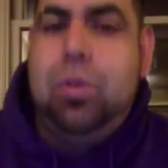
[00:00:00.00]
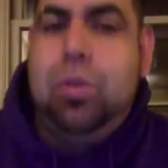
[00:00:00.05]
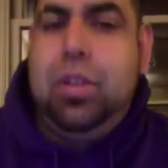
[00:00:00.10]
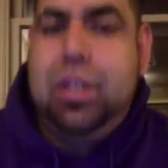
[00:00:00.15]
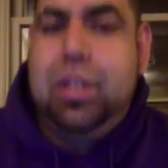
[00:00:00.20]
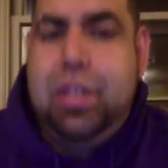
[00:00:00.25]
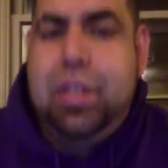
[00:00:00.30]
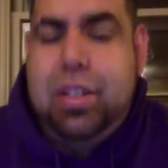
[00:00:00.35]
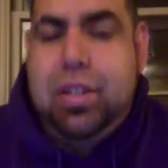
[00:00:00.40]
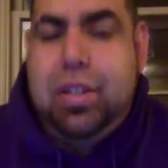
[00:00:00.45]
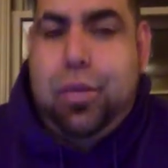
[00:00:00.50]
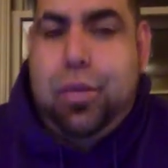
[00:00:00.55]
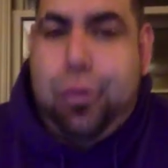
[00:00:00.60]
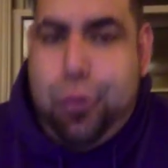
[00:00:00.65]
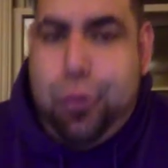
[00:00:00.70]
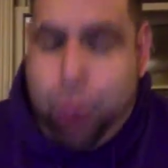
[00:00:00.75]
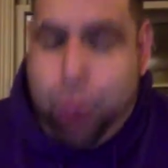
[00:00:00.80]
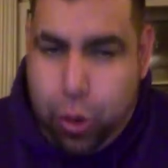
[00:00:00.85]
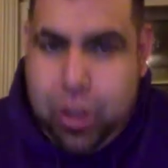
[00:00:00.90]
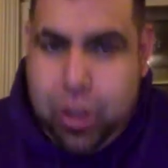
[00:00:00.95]
this is a
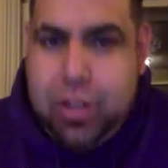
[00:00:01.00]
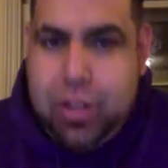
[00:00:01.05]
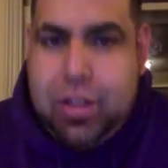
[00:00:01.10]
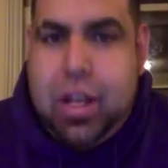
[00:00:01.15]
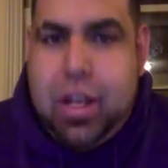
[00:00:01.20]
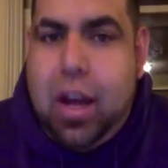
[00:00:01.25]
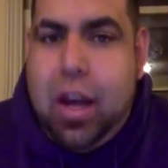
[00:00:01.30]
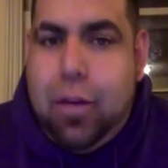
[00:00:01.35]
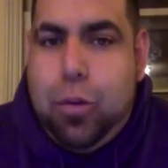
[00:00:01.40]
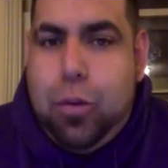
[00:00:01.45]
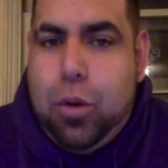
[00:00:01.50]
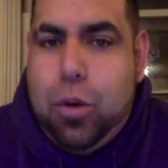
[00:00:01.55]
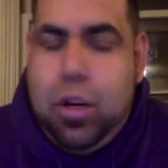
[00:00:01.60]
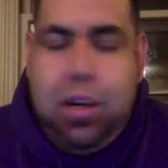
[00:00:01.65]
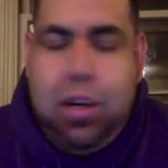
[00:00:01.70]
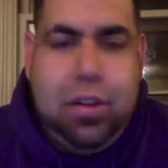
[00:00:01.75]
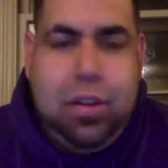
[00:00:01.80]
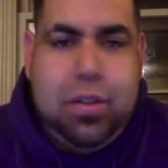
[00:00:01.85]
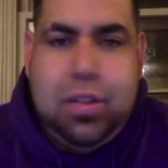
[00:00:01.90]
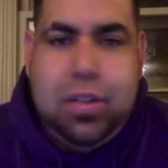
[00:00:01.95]
free
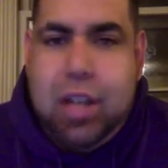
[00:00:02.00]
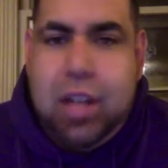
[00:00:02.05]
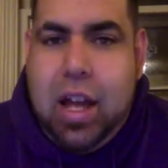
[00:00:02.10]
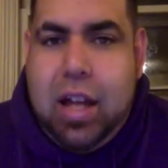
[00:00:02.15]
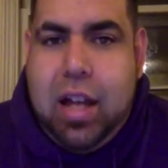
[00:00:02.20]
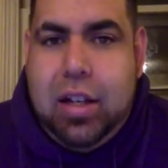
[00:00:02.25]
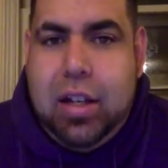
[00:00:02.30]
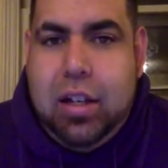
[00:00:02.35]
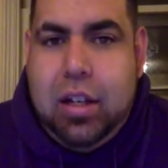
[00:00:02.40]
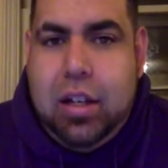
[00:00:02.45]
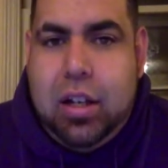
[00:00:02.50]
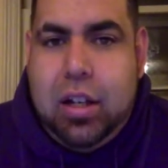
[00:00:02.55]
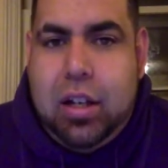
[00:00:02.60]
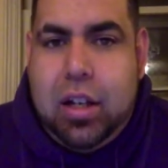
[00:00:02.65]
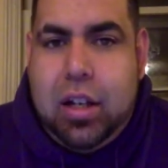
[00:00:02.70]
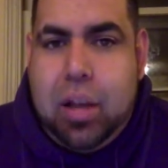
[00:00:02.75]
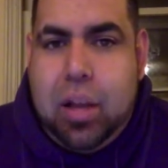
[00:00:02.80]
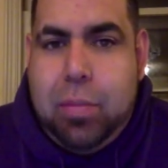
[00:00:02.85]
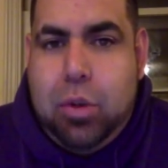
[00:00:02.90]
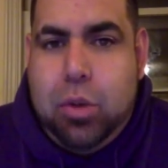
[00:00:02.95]
software, there's not an
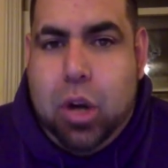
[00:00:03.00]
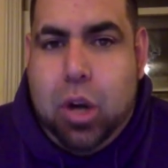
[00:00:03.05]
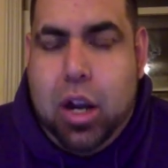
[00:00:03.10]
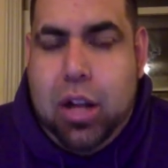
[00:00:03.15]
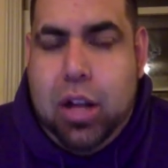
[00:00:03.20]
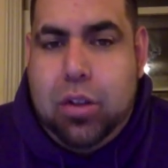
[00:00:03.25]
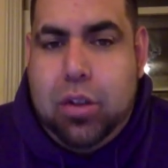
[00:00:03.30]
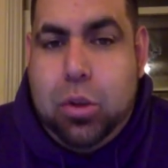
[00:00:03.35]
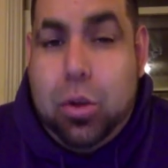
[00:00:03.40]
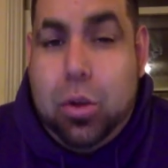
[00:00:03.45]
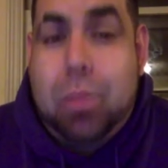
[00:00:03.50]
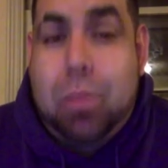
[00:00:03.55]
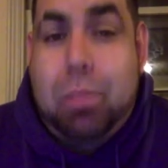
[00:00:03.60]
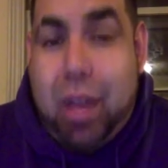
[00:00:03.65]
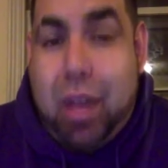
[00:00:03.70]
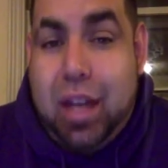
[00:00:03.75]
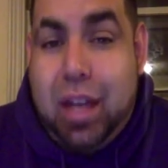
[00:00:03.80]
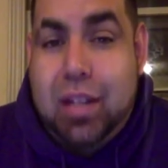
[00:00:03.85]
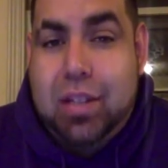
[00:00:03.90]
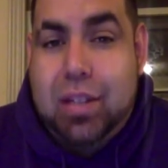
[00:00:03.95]
upgrade to a
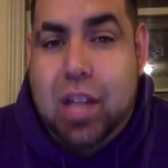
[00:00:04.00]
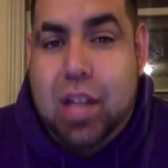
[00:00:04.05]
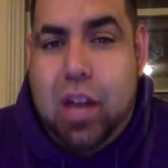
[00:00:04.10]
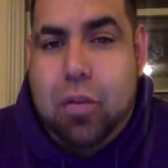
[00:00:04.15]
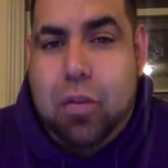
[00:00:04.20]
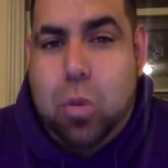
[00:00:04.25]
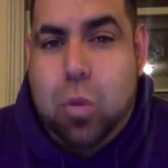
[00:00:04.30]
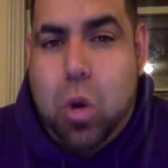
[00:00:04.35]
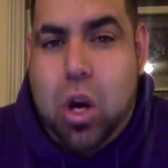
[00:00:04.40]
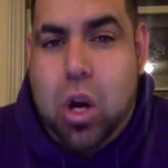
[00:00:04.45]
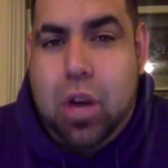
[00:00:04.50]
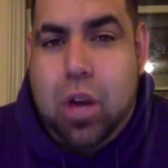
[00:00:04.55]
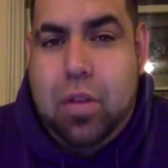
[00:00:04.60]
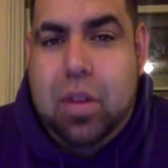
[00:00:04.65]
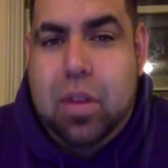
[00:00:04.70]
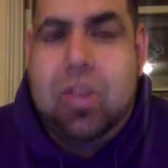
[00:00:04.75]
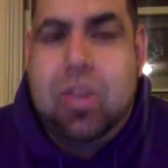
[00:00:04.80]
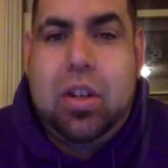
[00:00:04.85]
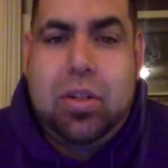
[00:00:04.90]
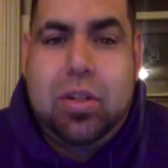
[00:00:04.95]
paid software of
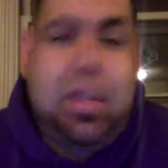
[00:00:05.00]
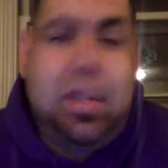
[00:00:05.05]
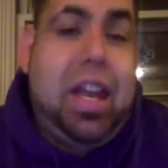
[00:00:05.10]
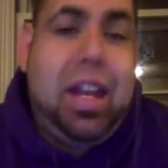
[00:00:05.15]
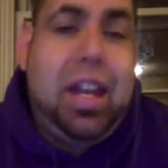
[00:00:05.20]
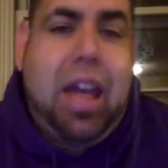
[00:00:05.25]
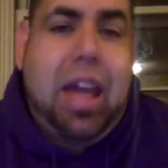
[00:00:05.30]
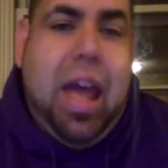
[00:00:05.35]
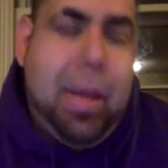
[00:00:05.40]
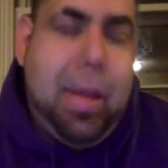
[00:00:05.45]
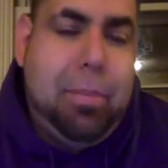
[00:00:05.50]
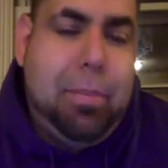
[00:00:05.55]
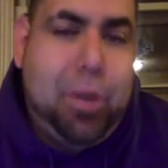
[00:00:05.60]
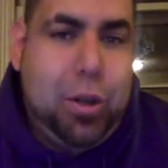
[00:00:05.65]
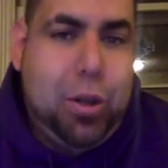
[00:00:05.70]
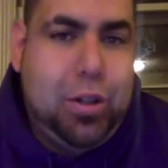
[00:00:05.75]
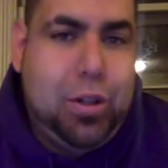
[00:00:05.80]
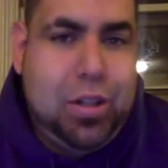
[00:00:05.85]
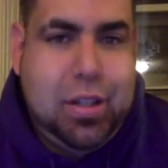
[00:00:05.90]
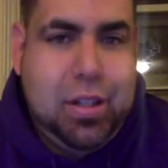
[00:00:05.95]
it. There's in-app
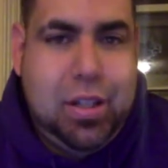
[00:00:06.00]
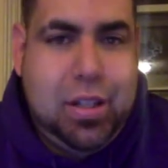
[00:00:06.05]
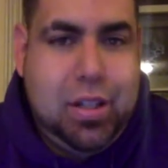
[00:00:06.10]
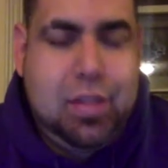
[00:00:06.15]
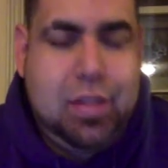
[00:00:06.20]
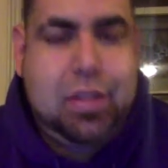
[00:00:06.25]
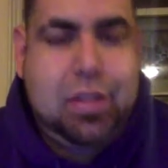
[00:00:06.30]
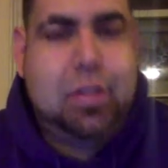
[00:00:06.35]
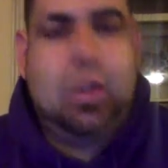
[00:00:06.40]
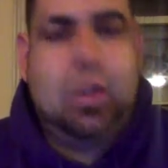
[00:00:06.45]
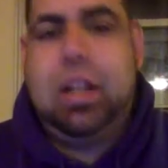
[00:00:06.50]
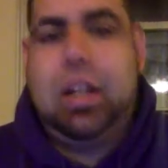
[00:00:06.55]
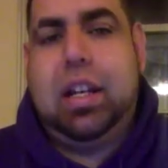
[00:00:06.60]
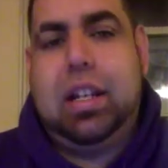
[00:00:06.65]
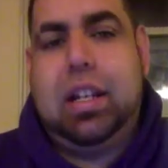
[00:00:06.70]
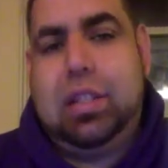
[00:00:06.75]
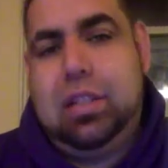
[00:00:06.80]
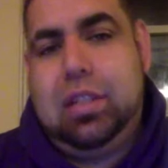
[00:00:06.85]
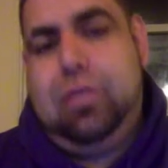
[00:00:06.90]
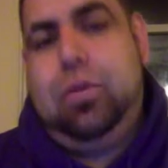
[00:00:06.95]
purchases, so I
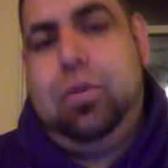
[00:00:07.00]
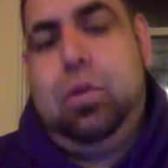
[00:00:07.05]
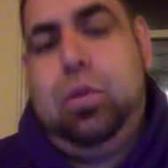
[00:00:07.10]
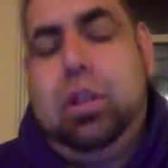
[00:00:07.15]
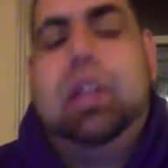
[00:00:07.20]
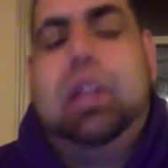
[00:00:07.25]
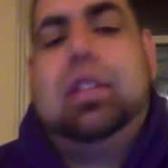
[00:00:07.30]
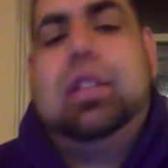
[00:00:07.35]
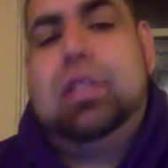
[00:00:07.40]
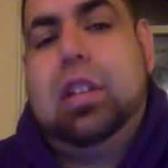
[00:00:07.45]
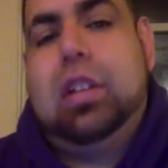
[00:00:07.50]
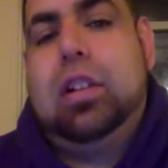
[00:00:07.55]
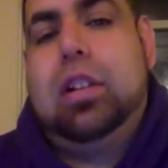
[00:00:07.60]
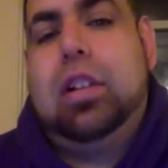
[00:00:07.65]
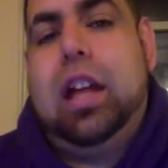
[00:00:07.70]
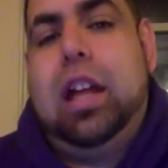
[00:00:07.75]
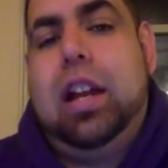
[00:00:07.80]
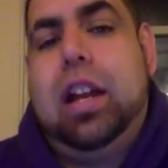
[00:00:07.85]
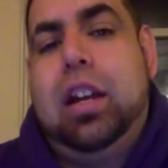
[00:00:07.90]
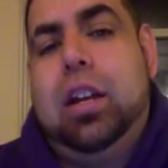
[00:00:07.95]
guess if you want to consider
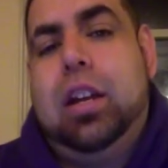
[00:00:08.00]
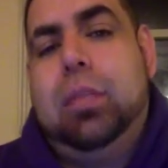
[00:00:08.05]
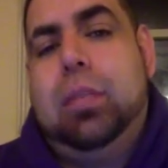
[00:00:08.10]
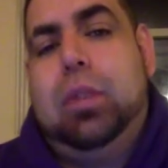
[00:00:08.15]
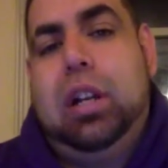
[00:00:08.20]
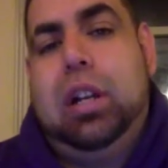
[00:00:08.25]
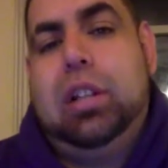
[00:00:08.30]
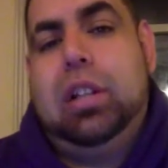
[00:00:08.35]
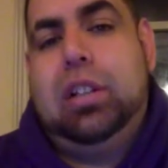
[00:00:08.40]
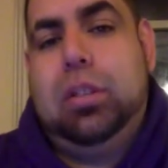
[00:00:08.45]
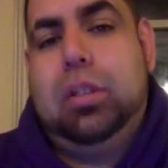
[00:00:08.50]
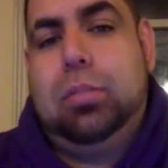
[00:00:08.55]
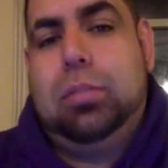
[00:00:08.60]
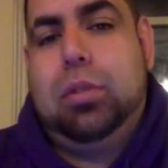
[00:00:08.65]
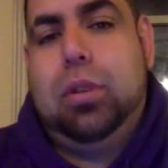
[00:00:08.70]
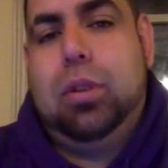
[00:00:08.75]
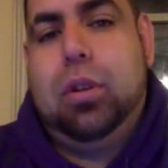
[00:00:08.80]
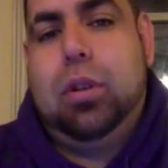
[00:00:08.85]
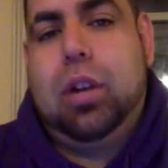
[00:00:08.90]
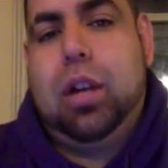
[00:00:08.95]
that an upgrade to the
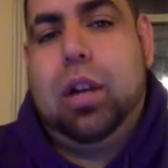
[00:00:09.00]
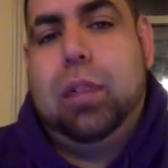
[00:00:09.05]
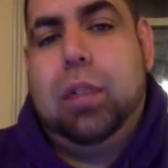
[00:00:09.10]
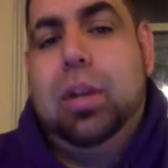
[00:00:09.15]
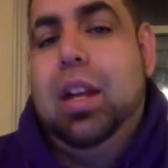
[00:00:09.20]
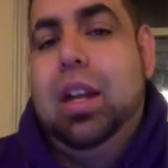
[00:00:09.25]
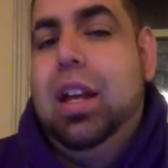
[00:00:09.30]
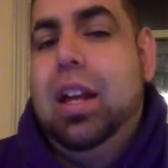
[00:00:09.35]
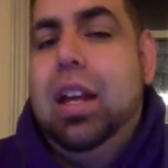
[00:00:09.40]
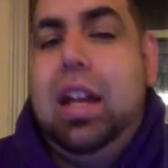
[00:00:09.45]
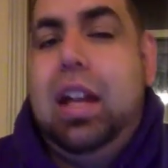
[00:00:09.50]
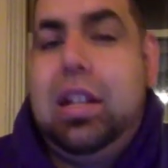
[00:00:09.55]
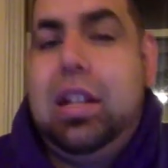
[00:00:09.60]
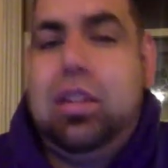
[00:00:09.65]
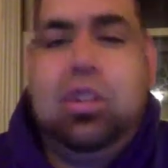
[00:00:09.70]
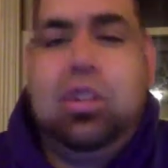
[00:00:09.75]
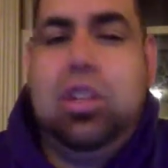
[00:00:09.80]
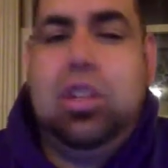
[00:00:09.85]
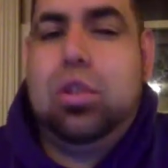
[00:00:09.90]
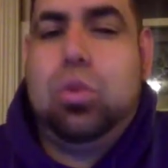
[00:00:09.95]
program,
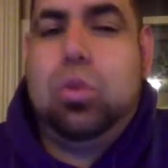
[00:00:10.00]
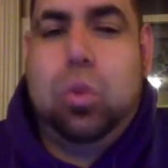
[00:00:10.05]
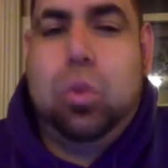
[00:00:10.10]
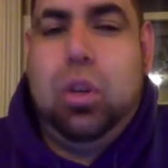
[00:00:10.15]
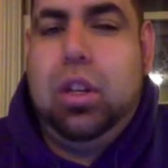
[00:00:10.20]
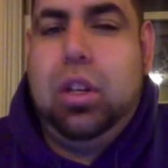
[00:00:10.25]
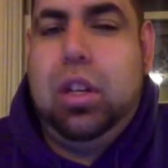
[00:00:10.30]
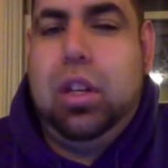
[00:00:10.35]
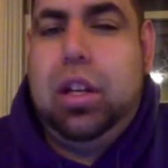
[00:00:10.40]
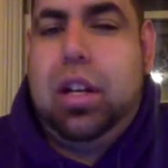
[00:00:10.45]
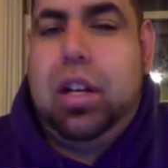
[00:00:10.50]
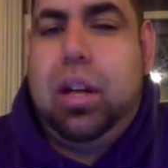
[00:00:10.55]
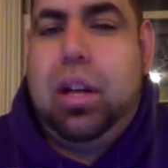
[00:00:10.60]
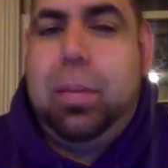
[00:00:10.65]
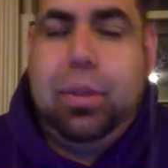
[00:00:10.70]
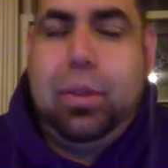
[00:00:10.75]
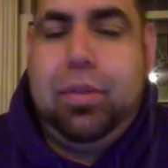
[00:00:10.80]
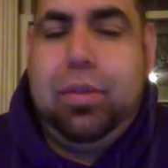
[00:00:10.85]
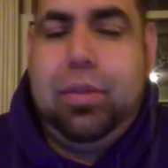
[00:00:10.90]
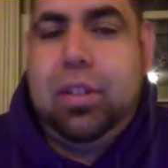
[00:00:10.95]
it's just really a
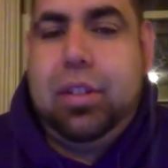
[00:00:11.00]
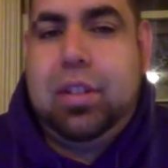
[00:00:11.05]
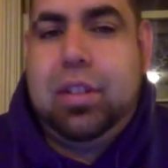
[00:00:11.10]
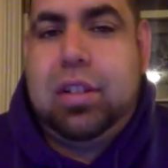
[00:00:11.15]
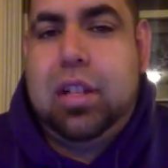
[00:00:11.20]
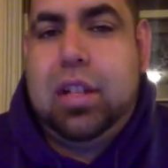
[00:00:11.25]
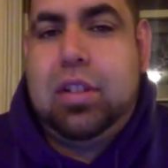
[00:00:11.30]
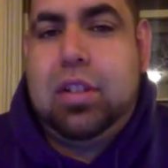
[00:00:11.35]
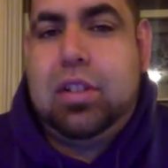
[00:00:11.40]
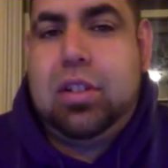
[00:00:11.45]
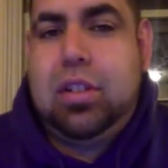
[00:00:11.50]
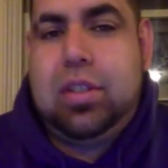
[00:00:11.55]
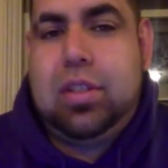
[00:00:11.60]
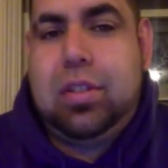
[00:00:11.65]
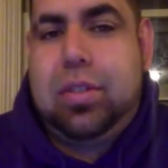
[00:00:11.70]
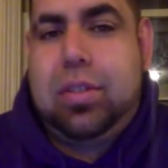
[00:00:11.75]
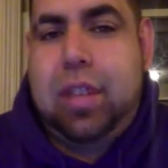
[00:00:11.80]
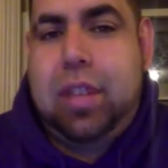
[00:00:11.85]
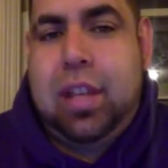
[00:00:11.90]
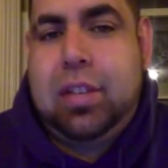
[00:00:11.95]
couple of extensions on
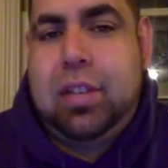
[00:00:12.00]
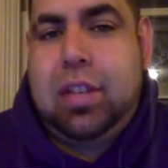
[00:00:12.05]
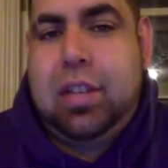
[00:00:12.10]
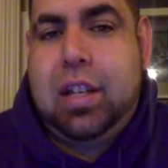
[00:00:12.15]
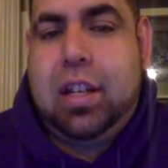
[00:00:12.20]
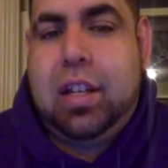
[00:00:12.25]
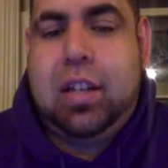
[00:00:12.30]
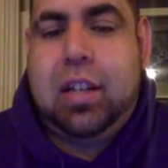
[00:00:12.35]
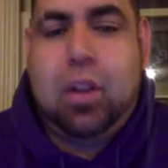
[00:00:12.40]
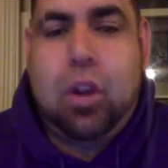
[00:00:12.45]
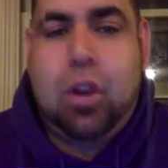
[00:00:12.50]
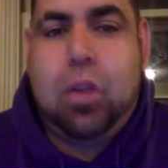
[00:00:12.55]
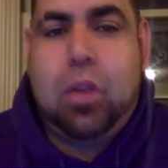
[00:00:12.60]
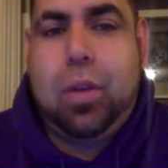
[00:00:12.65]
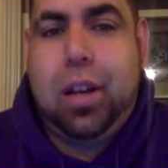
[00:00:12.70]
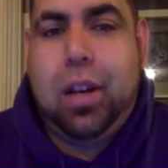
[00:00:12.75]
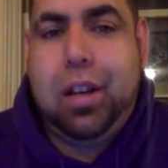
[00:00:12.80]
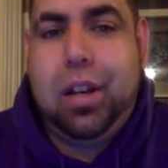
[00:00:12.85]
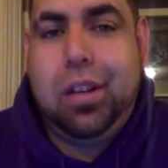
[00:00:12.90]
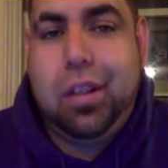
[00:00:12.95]
things that it can
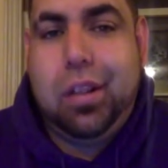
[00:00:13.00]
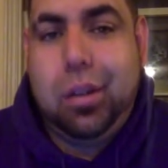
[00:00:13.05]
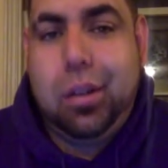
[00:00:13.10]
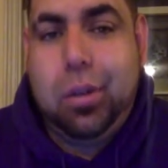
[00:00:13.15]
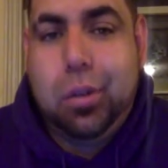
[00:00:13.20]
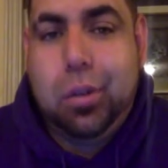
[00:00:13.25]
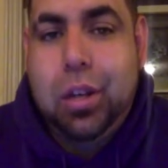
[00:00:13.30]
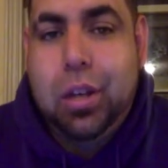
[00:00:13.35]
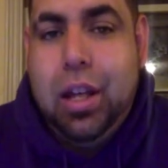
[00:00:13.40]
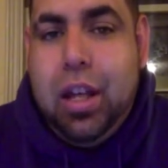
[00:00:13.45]
already do.